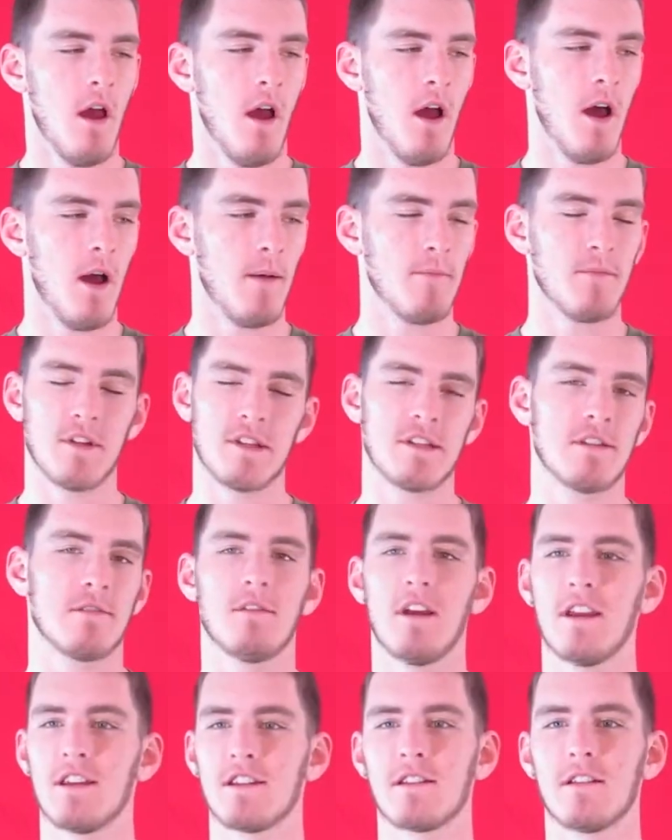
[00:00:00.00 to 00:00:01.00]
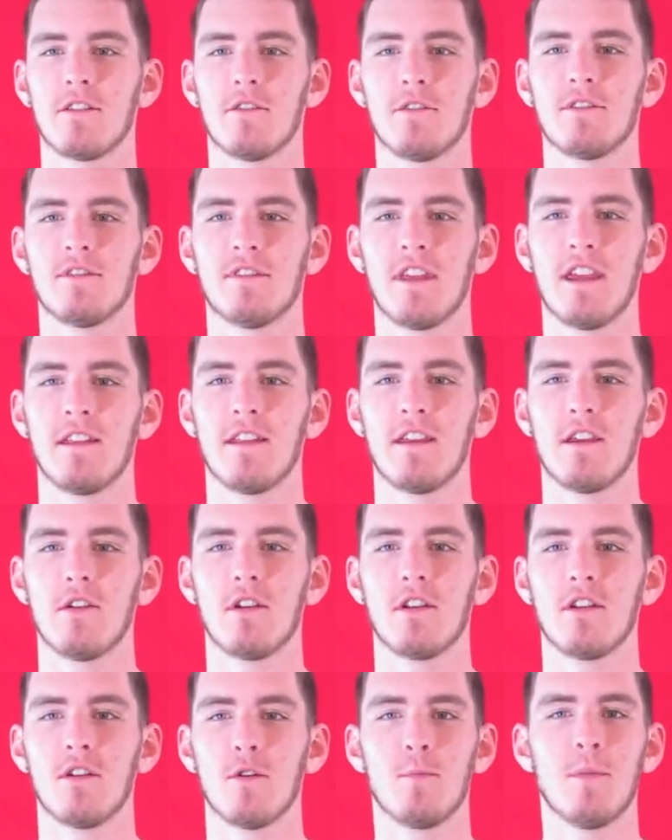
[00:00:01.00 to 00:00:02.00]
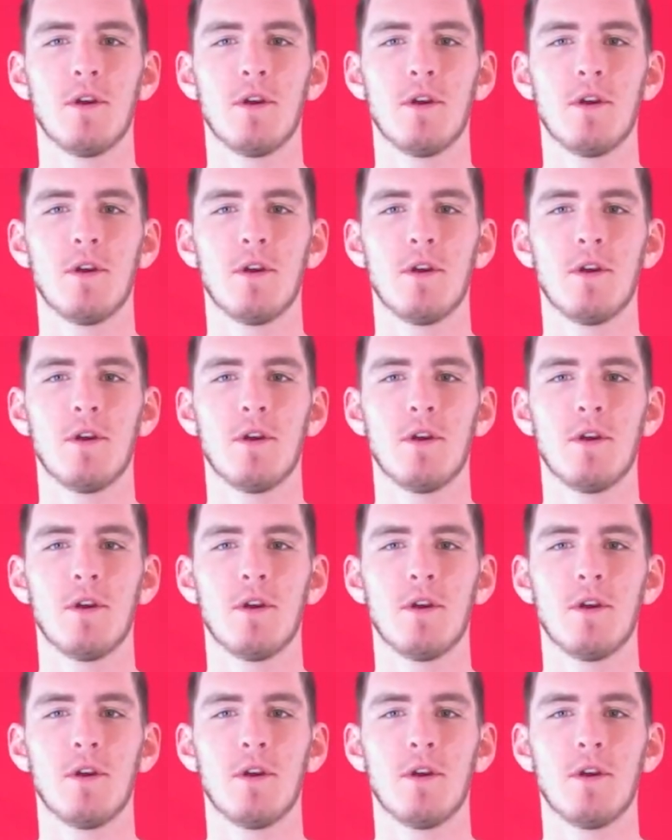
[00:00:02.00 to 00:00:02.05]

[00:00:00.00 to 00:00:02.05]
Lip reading: It's a nice little thing that you can do.